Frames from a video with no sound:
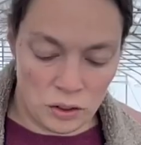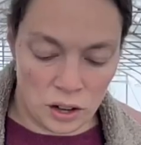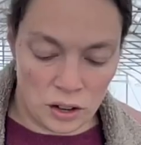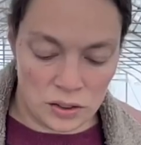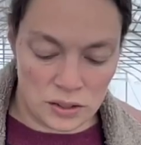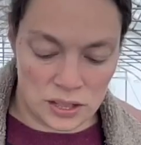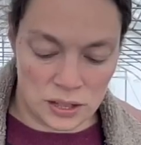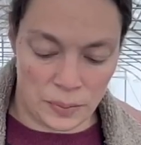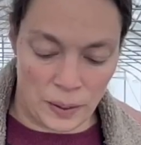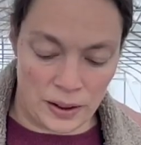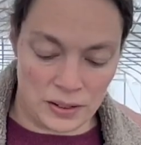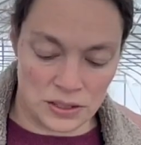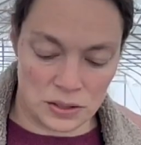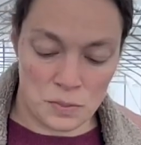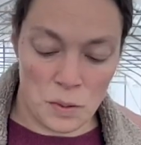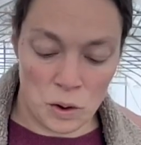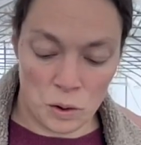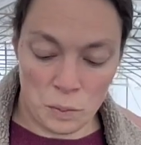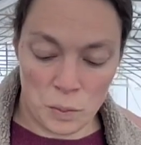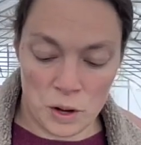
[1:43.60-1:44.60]
notes about
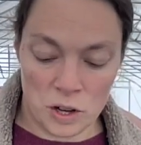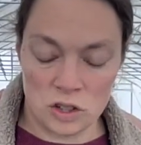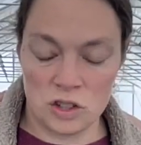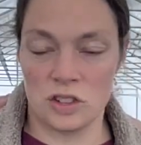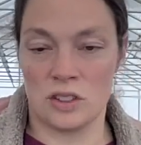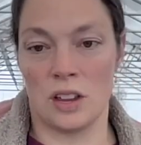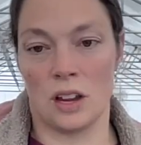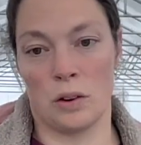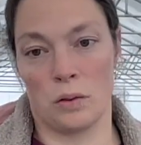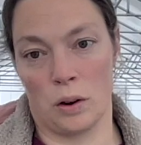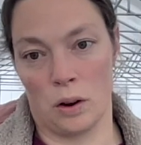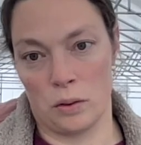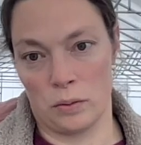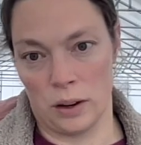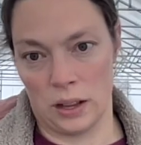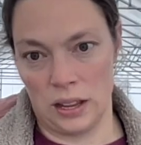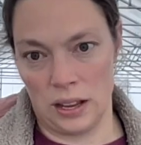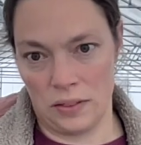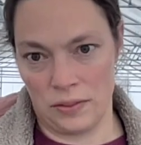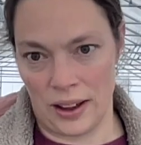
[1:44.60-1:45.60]
smokebush. They grow
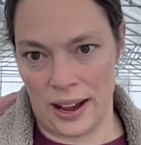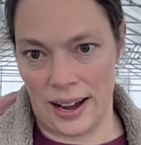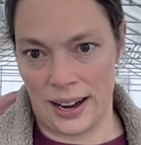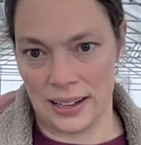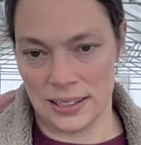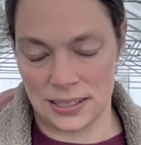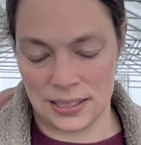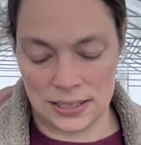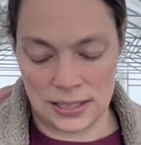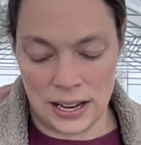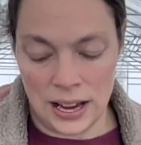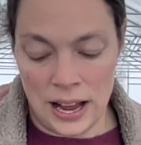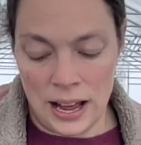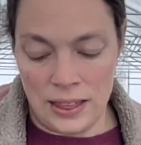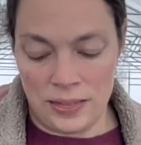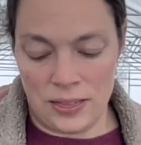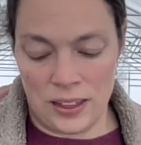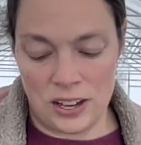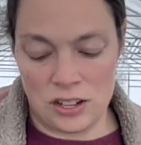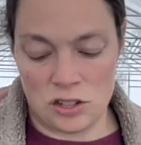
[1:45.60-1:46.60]
really fast.
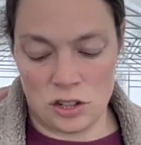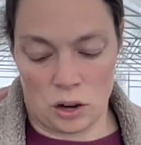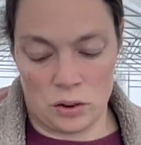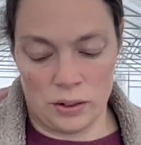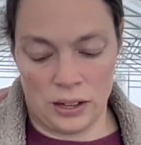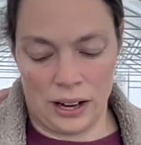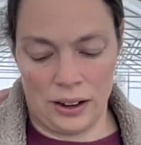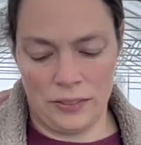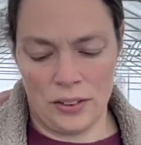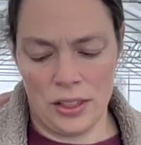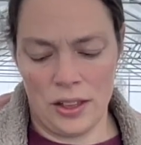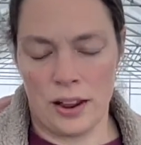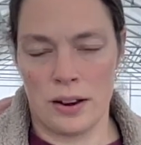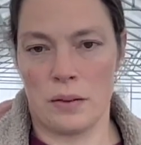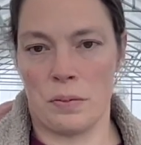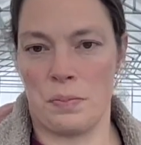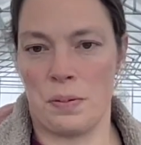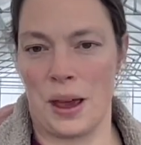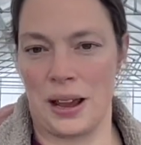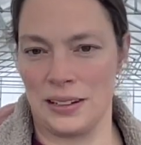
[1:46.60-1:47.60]
They don't have a lot
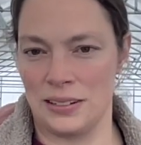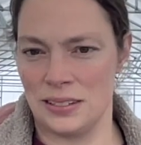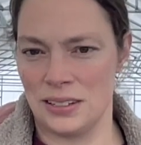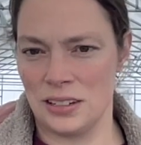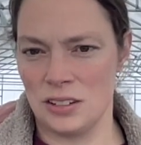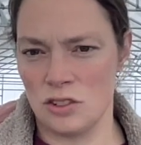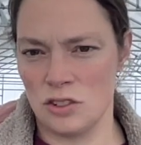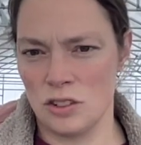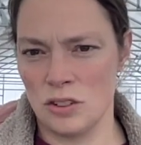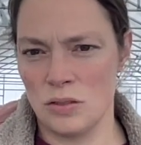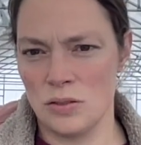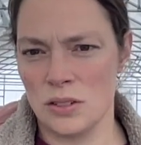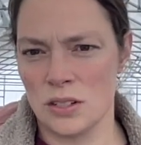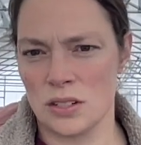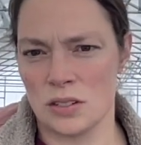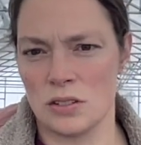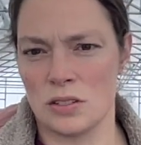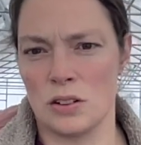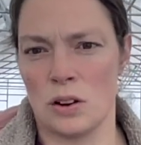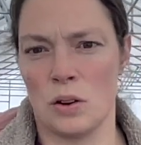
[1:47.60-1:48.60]
of pest issues,
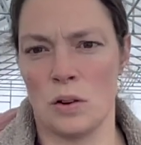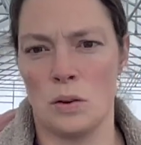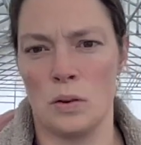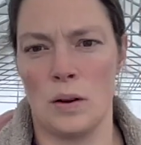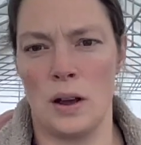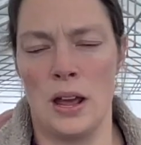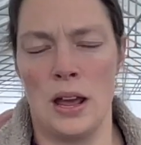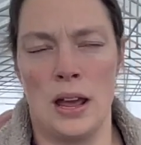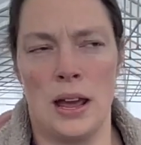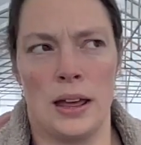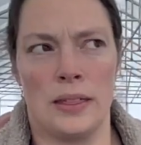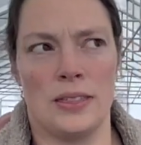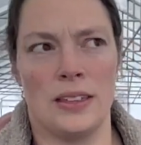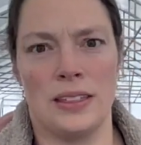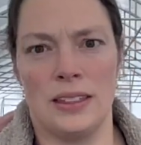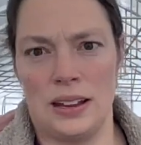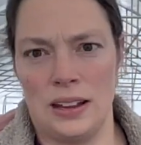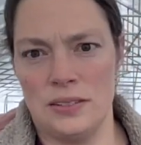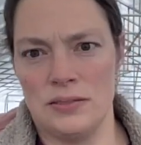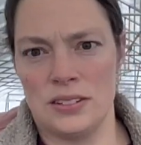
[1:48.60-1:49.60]
so the
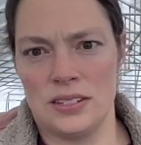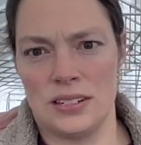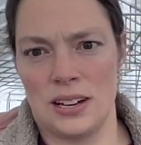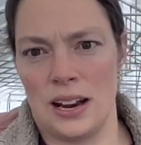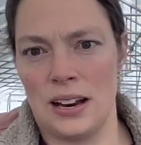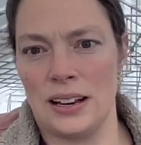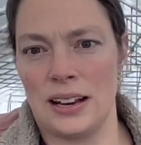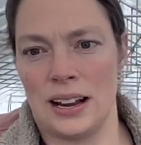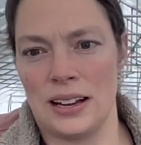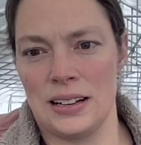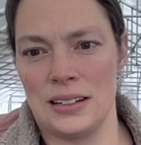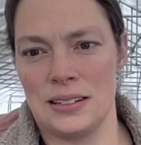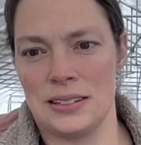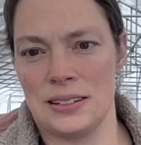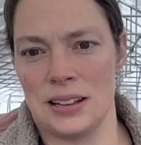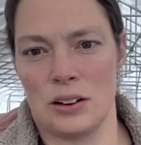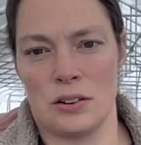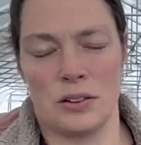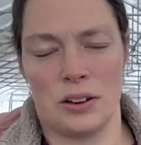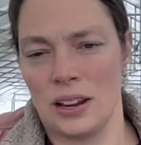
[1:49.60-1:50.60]
leaves stay nice.
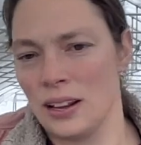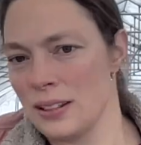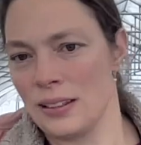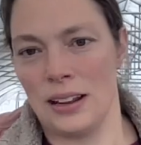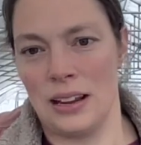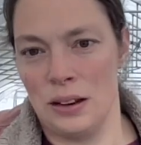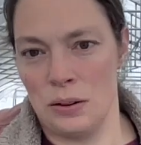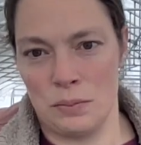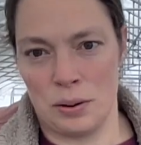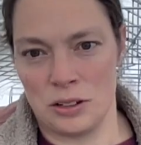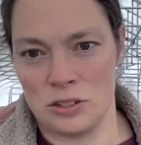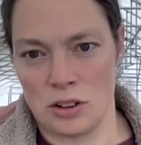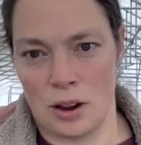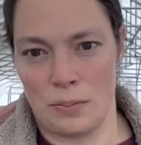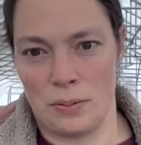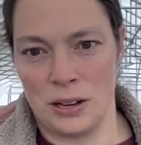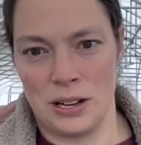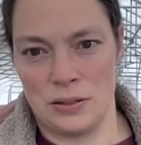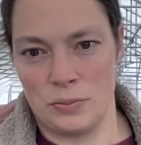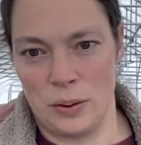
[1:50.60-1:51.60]
They don't get eaten by
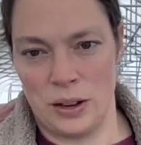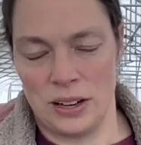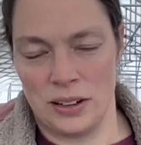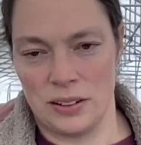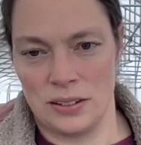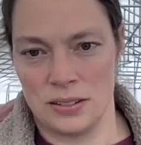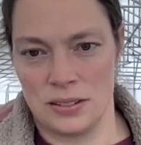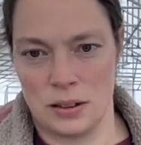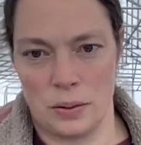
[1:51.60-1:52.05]
Japanese beetles